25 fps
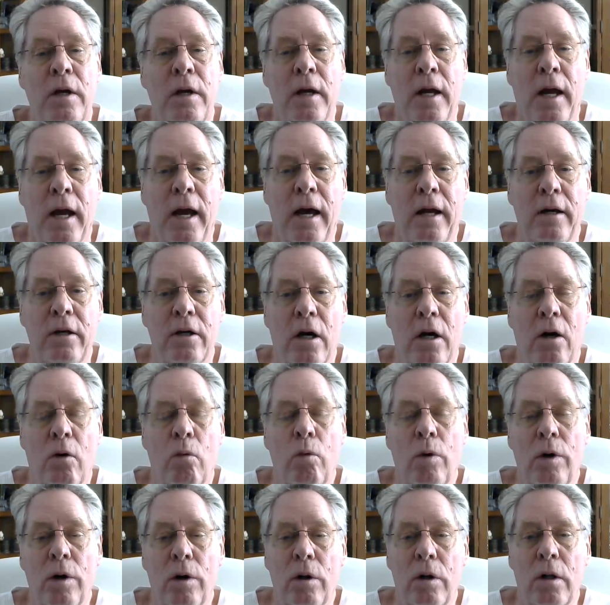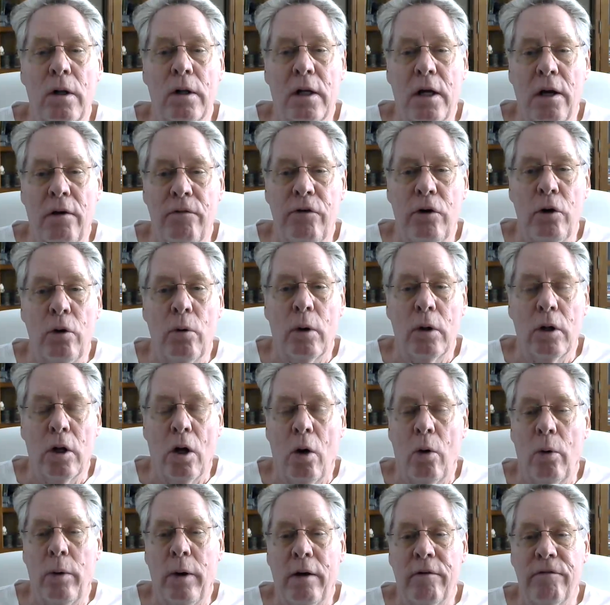and we'll give you a
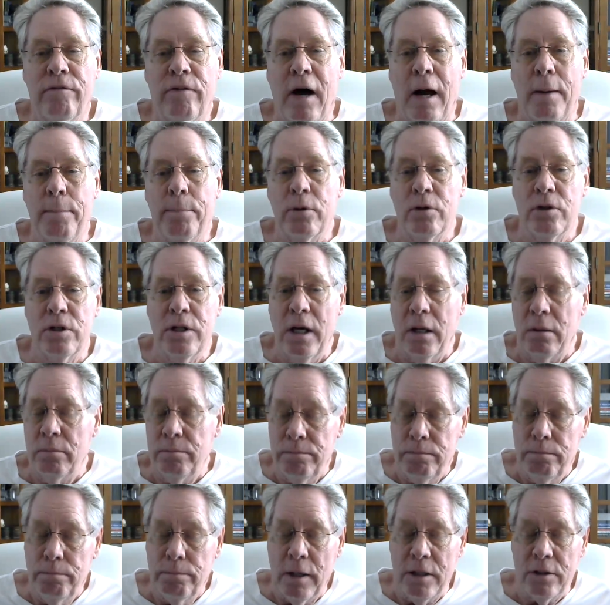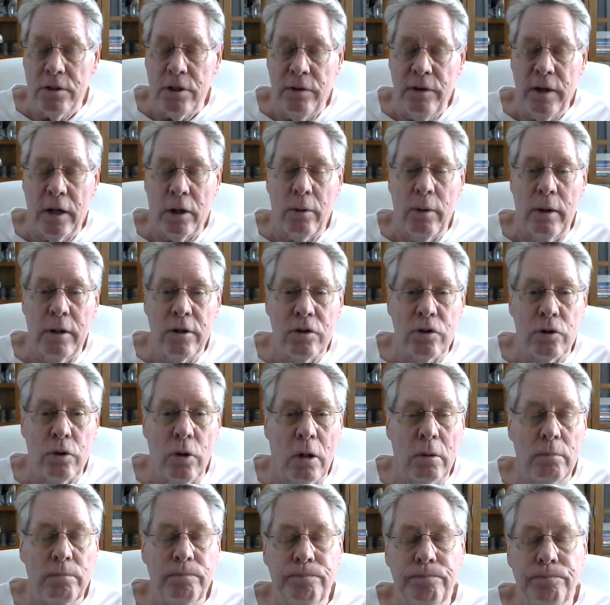loan at 5% based on that credit score.